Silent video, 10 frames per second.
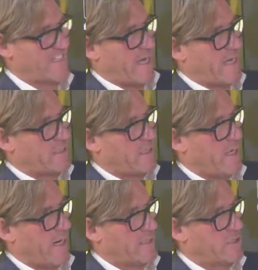that
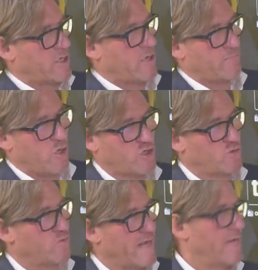into the
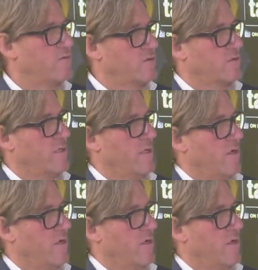commercial nous